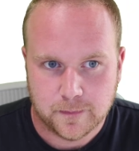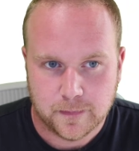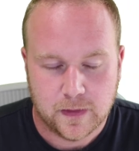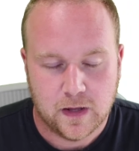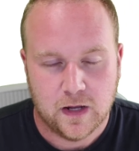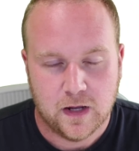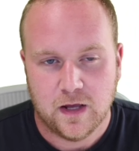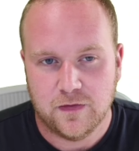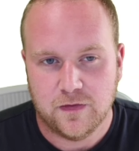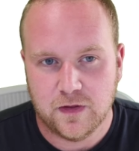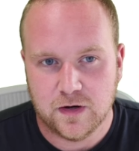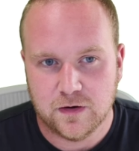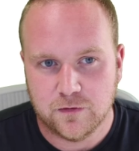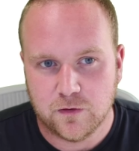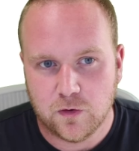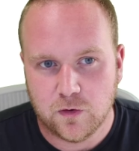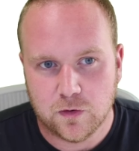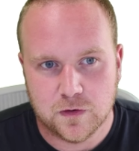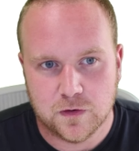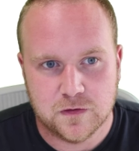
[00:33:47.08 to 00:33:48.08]
And then, of
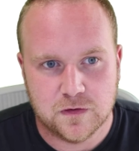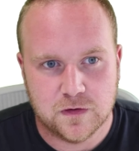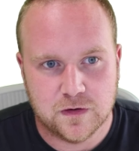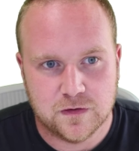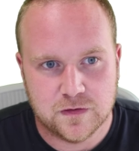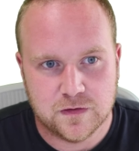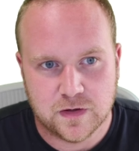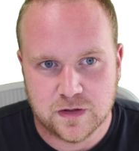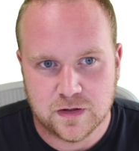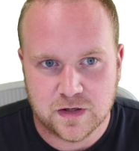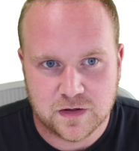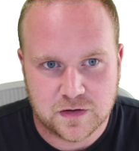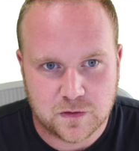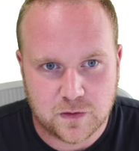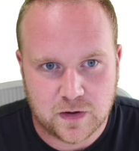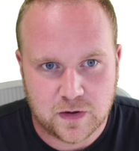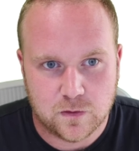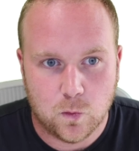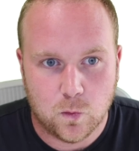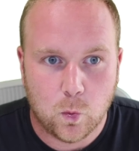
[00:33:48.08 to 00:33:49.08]
course, there's the
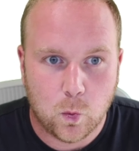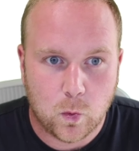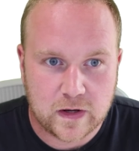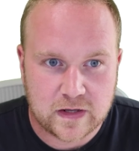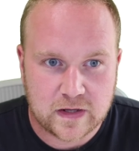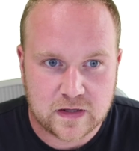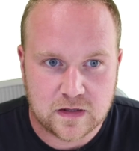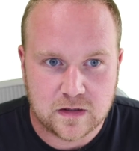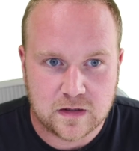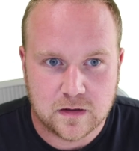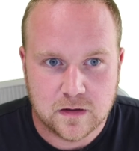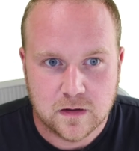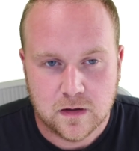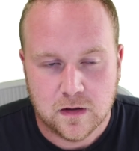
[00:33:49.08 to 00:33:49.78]
NixOS wiki,